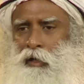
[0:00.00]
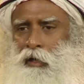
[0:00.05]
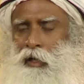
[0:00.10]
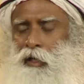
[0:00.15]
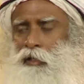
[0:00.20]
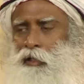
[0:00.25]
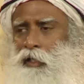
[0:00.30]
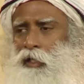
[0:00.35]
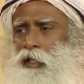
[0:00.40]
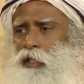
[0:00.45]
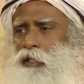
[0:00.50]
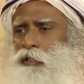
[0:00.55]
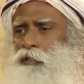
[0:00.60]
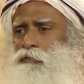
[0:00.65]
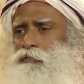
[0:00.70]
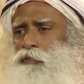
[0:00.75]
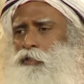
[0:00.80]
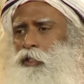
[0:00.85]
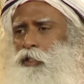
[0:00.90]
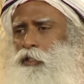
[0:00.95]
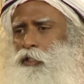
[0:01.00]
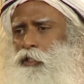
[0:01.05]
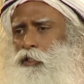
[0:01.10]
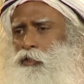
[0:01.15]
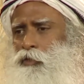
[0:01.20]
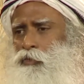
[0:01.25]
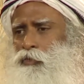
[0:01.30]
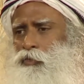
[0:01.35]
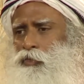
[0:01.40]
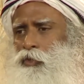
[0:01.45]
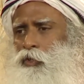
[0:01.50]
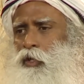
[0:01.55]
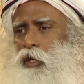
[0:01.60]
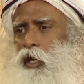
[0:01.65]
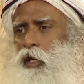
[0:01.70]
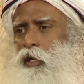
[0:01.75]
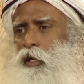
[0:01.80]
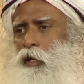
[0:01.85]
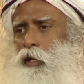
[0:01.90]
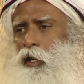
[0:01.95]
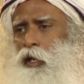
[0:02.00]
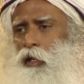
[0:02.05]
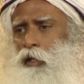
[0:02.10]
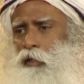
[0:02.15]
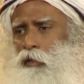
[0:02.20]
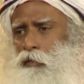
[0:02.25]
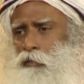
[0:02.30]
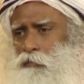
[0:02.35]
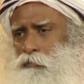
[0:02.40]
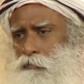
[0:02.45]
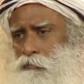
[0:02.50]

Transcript: At the age of 32, you got nailed,